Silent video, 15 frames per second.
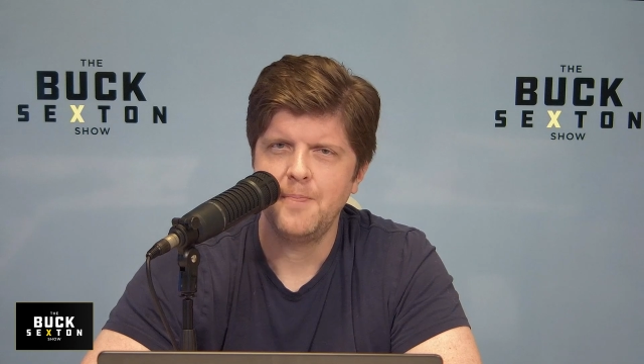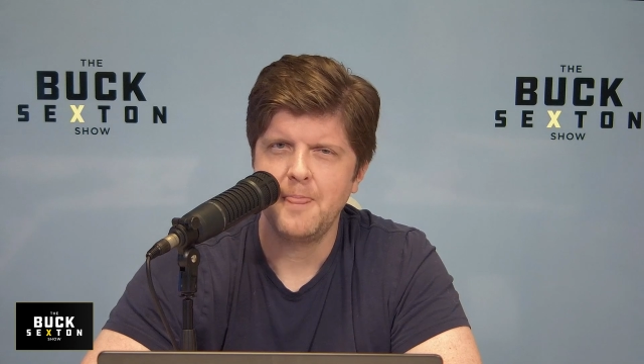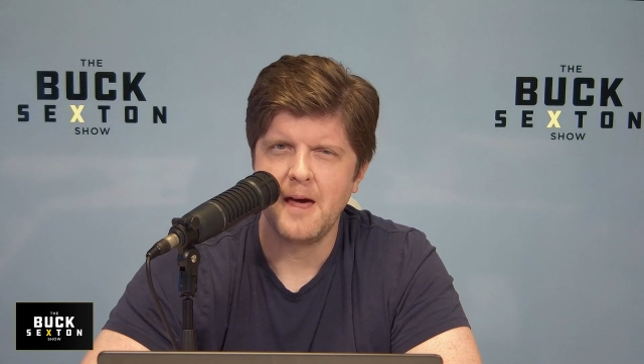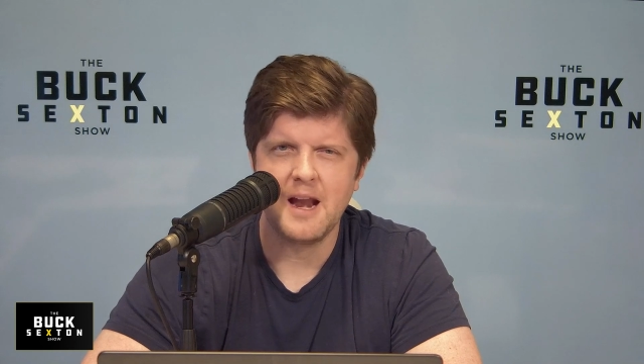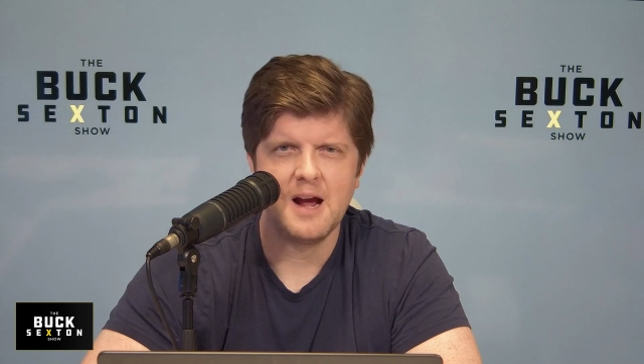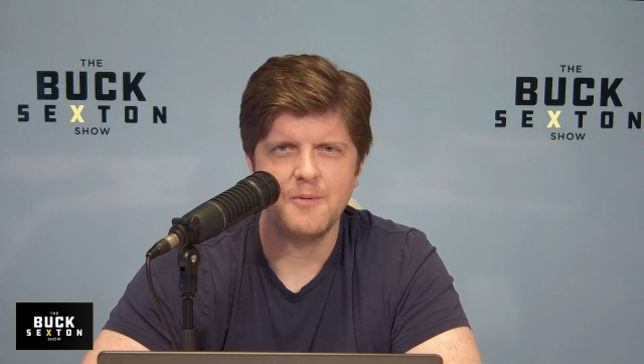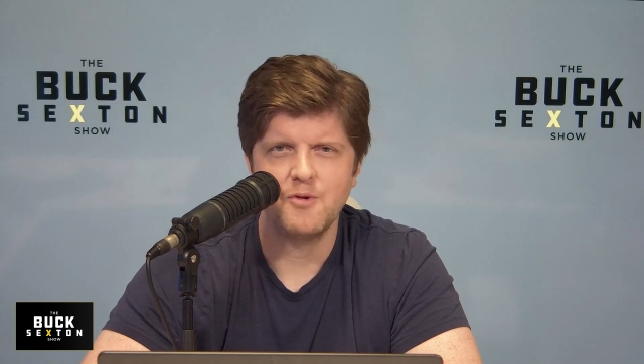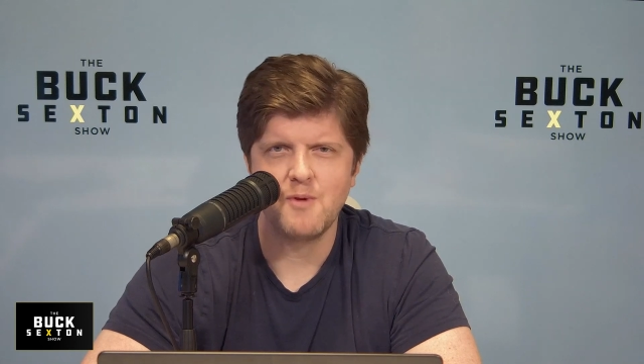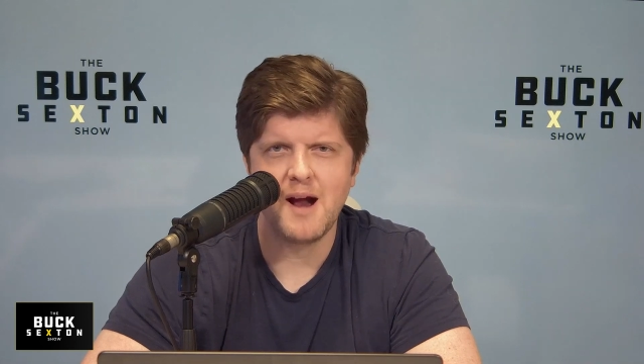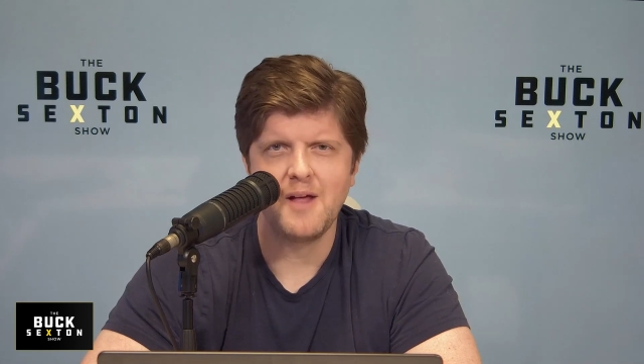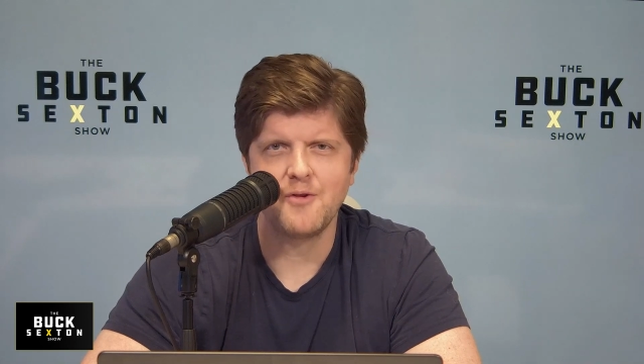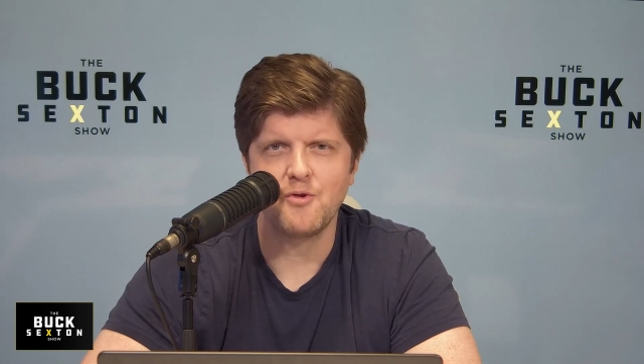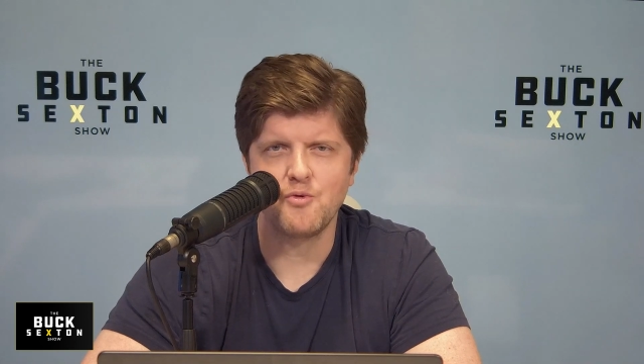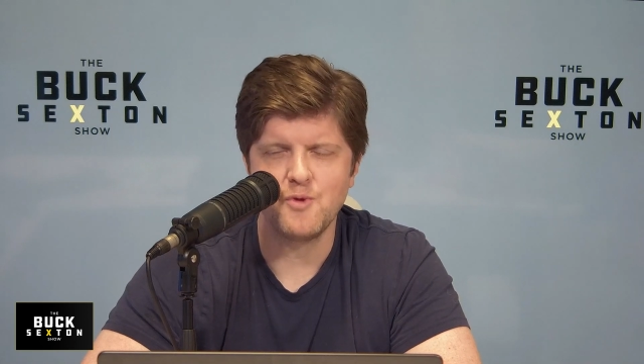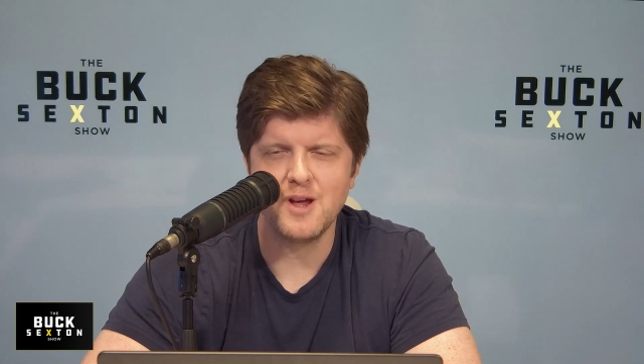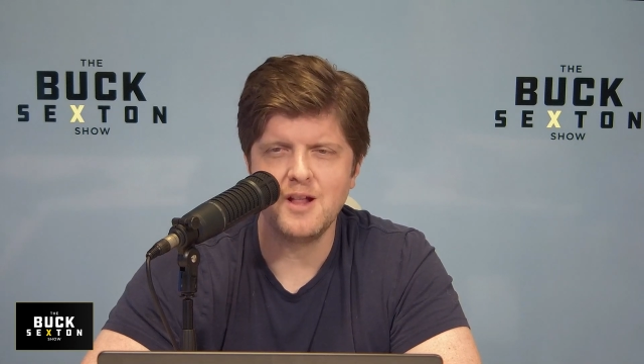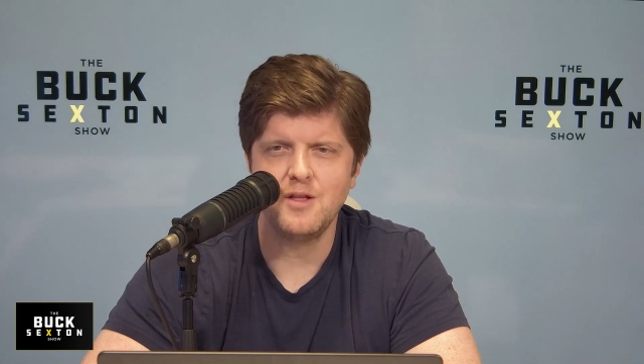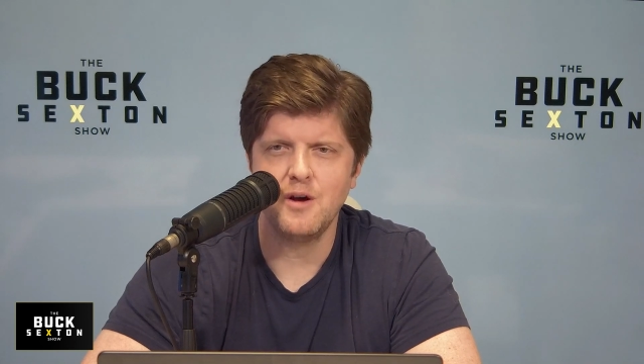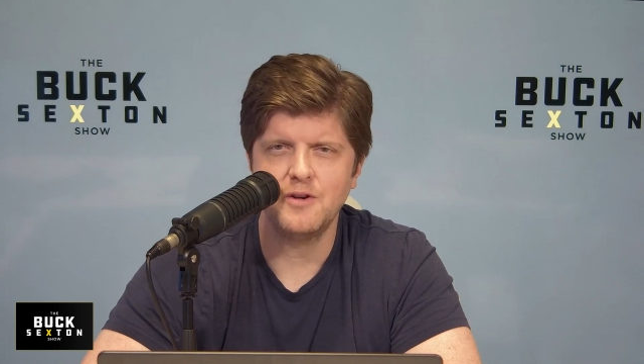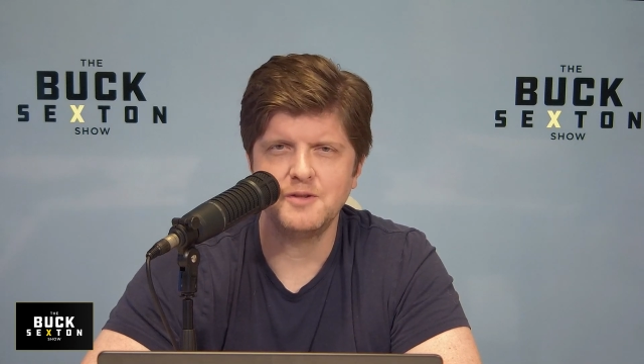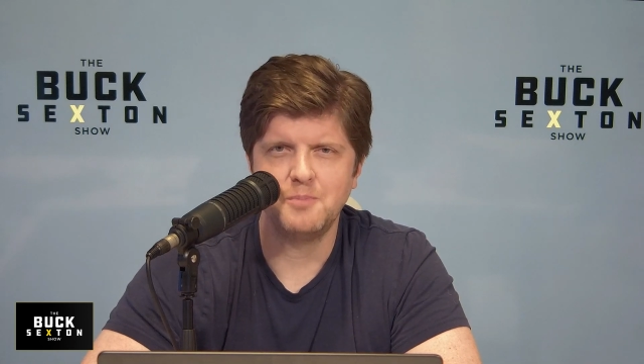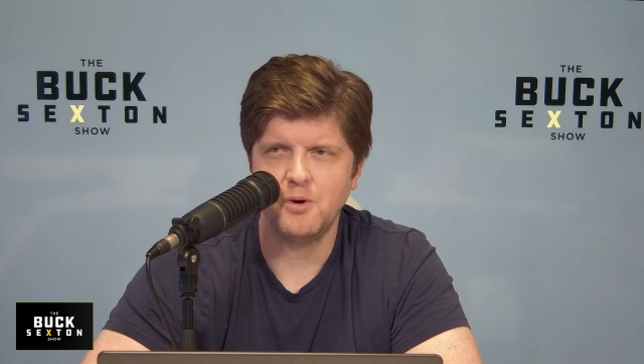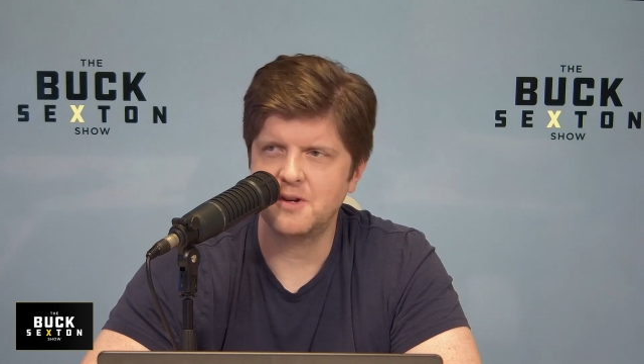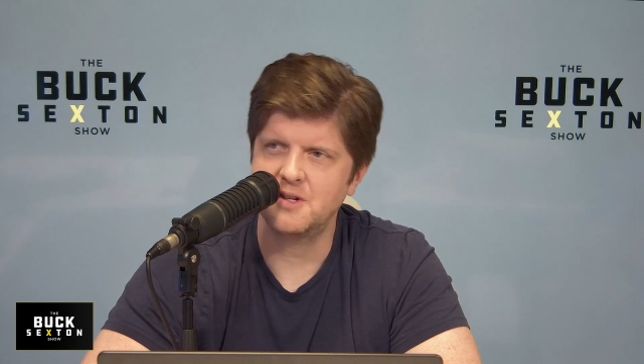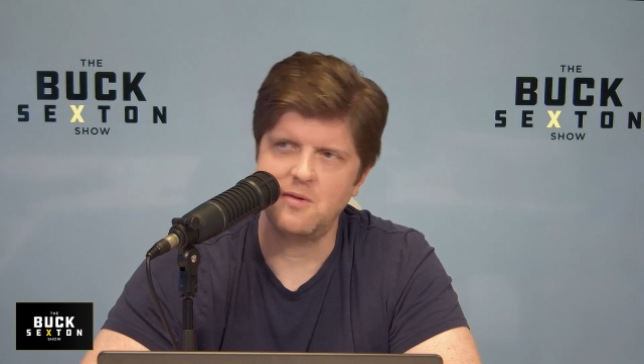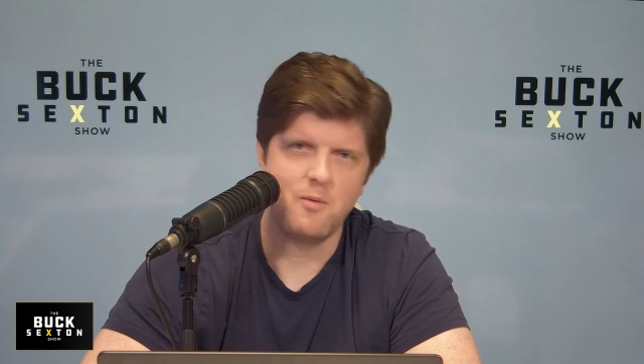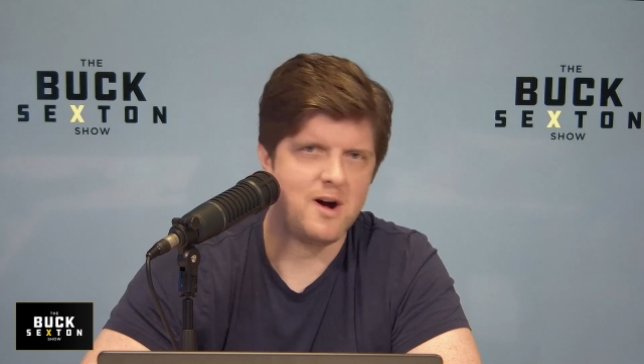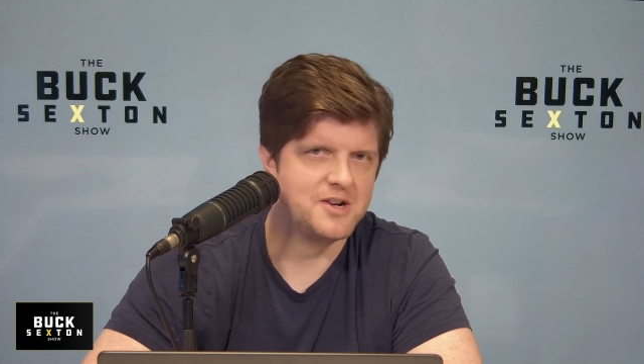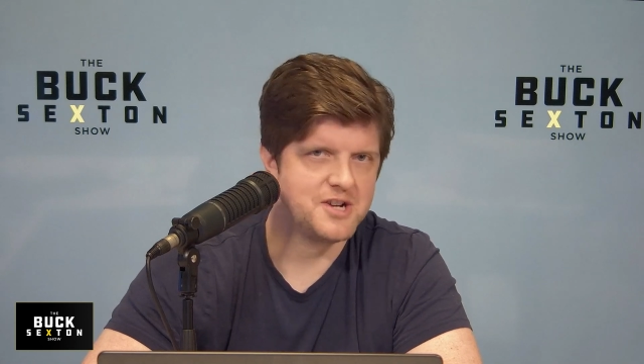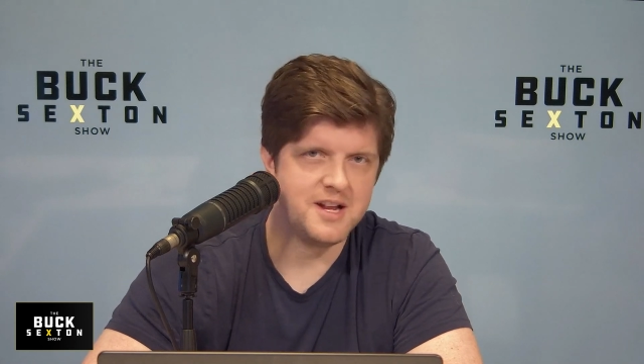and I would rather read those books than
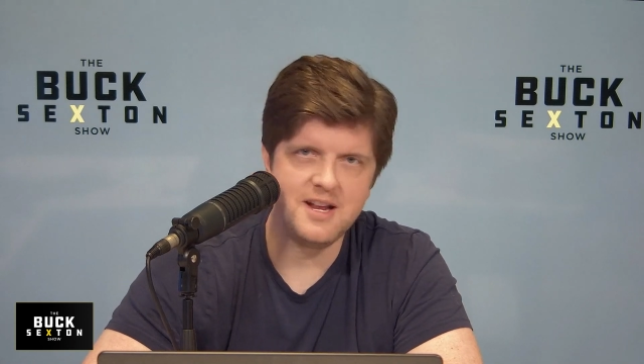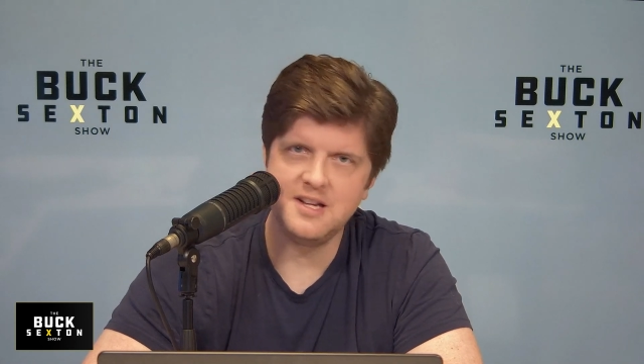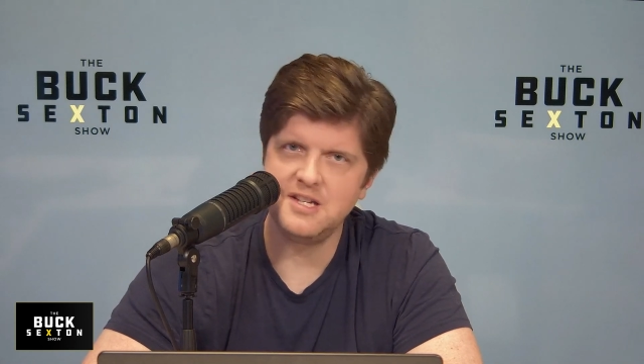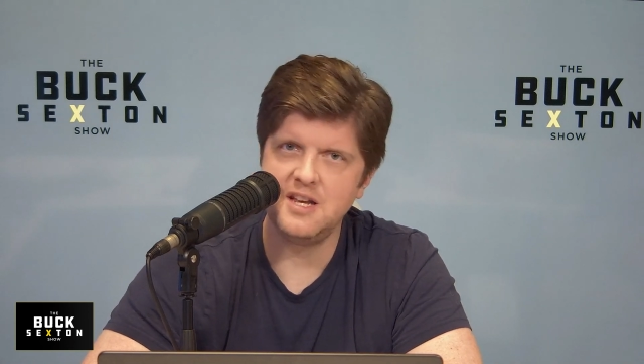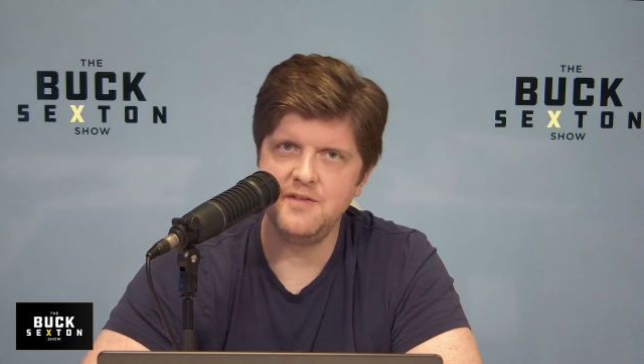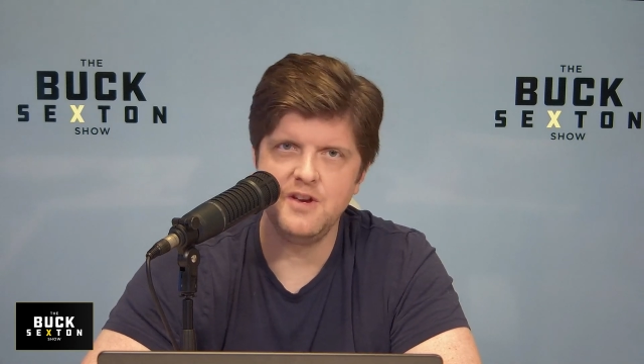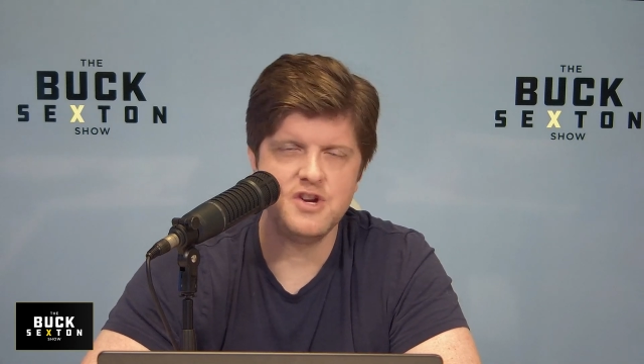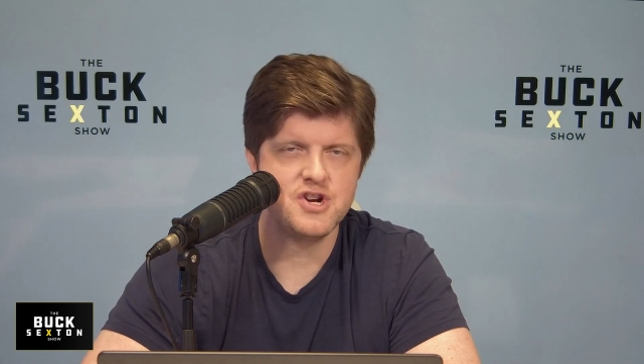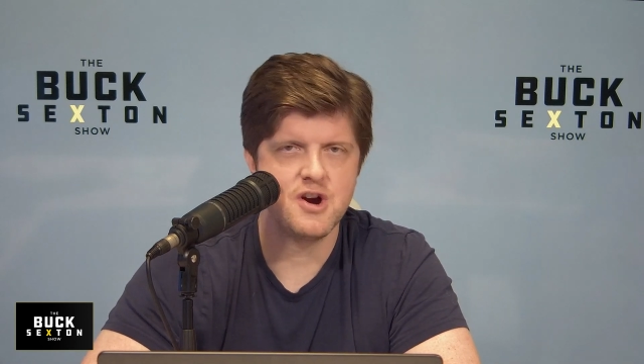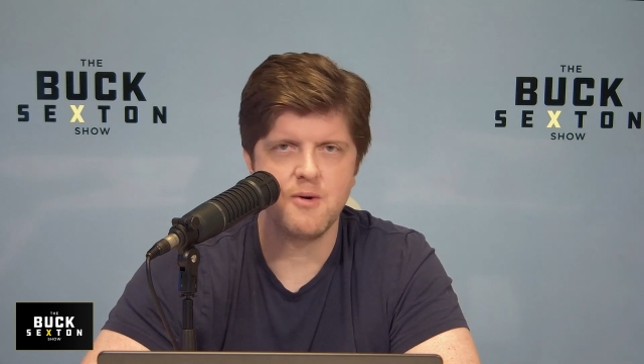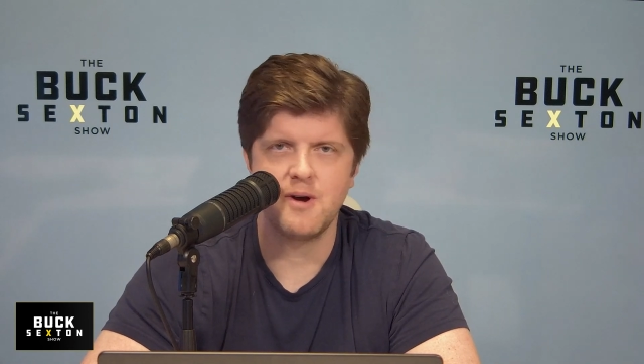watch any TV show.